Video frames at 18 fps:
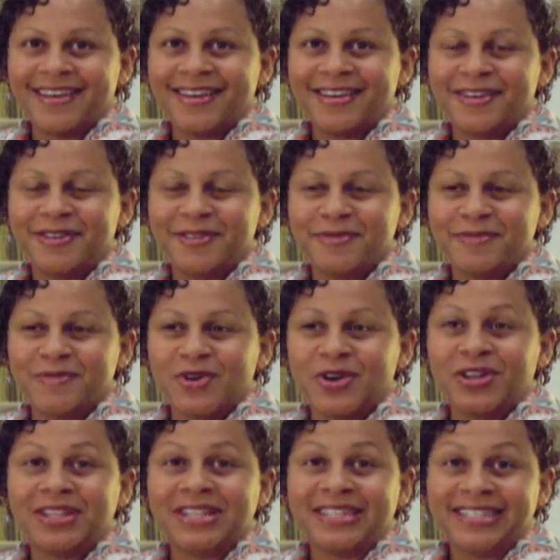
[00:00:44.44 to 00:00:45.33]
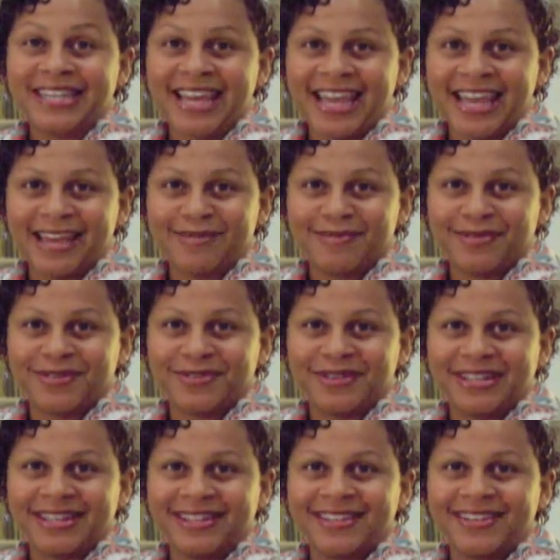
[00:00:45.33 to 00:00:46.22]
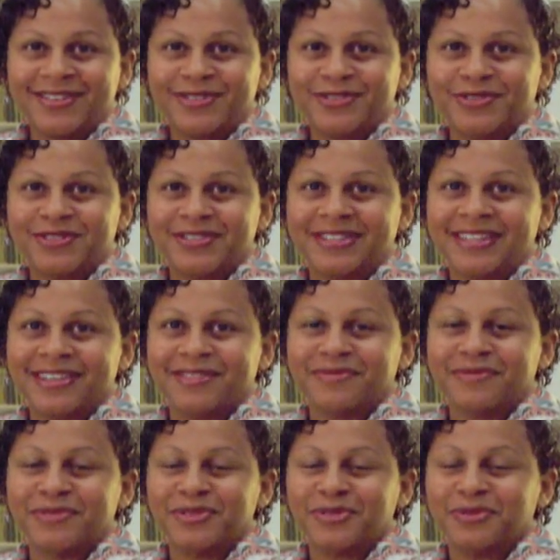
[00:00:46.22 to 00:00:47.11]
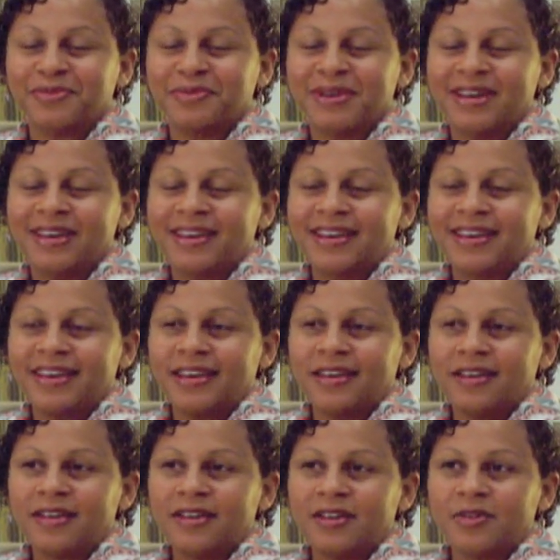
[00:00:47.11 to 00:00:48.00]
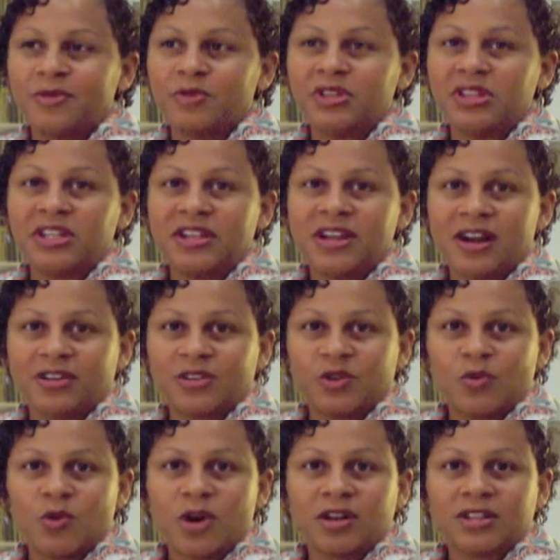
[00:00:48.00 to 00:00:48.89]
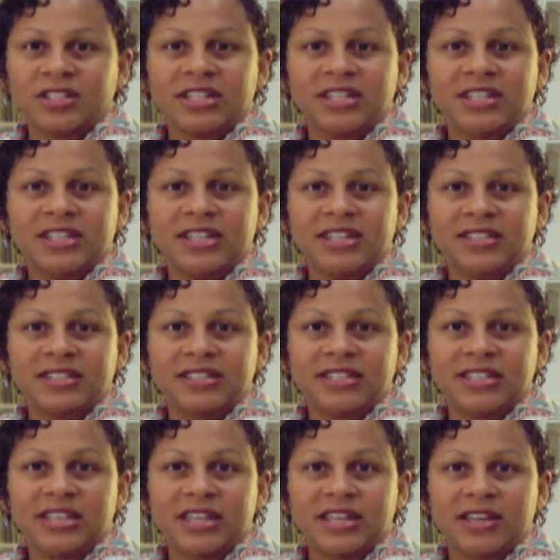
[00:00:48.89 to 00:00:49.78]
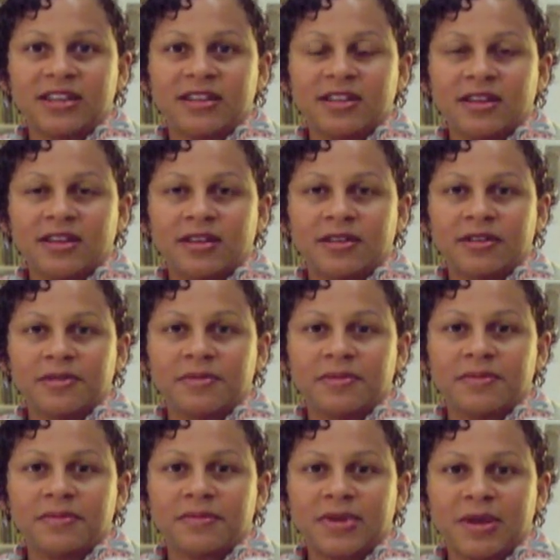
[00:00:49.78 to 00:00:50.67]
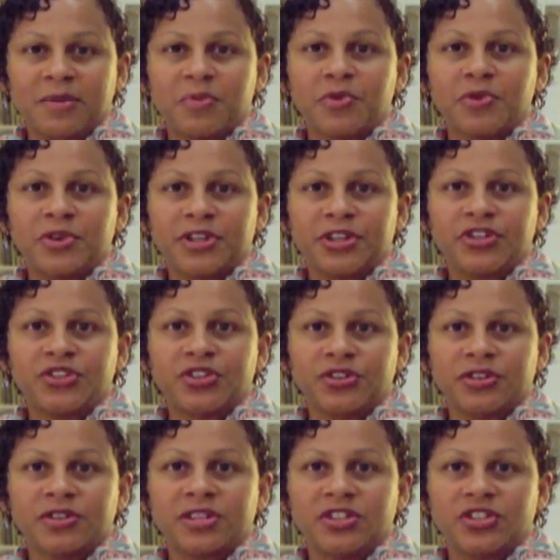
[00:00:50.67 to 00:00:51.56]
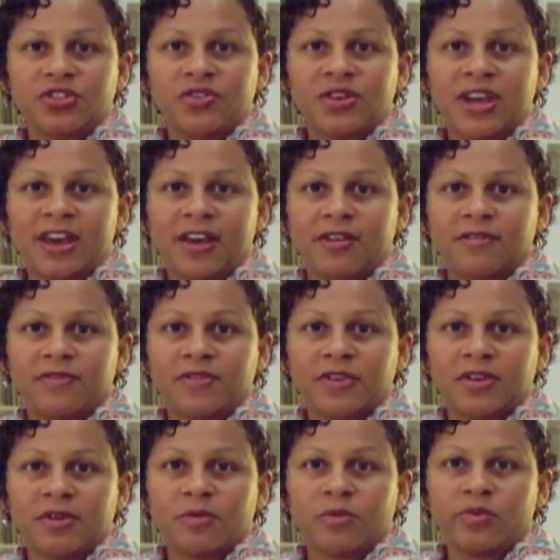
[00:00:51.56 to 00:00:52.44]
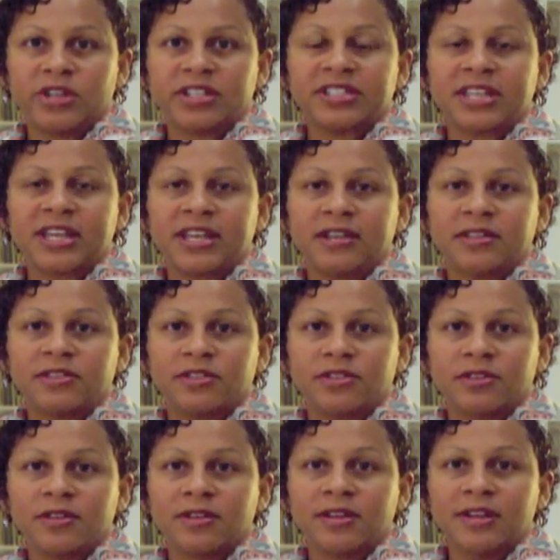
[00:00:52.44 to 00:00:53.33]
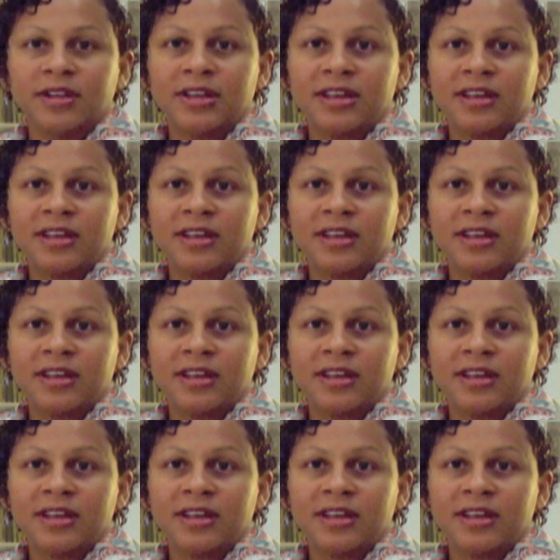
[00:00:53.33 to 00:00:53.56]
on the table in the ultrasound room when the doctor walked in and said, I'm pretty sure that you have breast cancer.